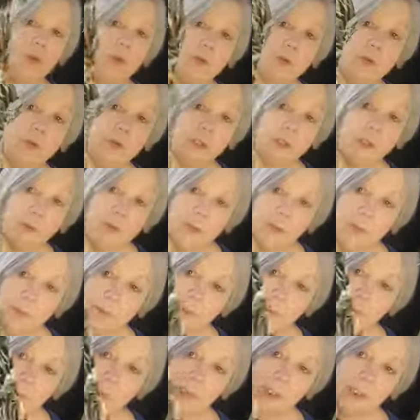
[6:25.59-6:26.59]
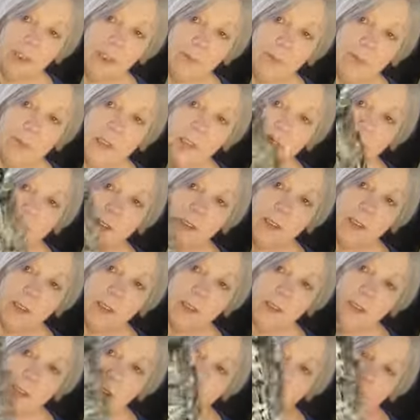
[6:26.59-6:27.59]
shoes, they all come from the same place.
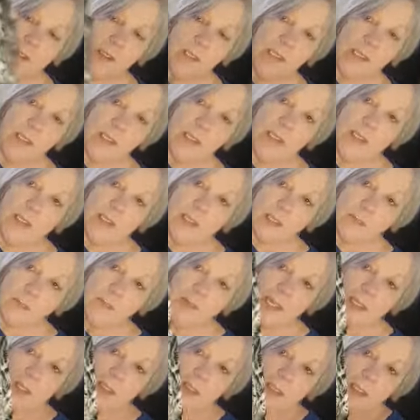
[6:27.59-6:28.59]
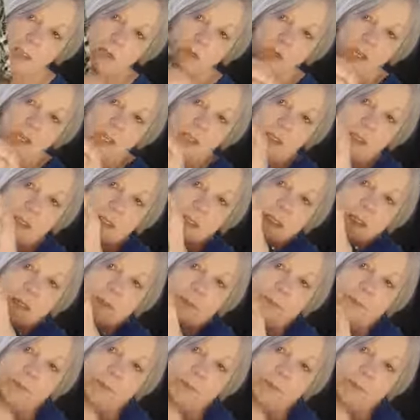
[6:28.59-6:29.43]
This is a maxi dress.